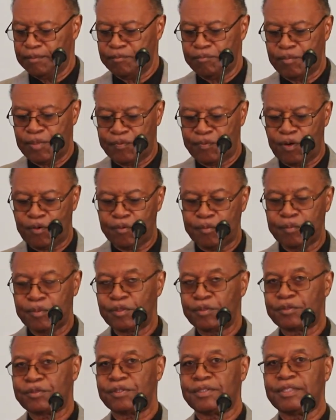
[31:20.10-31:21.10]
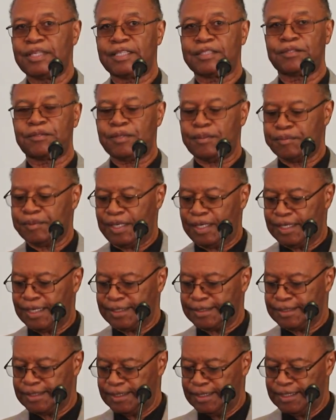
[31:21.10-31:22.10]
before we move to the next scripture, I'd
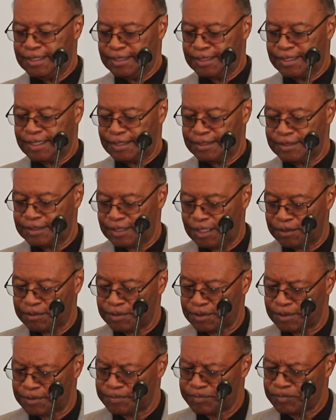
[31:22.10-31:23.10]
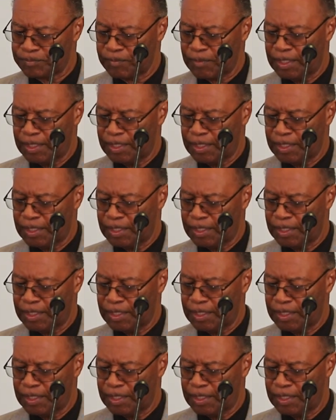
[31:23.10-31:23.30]
like to indicate this also.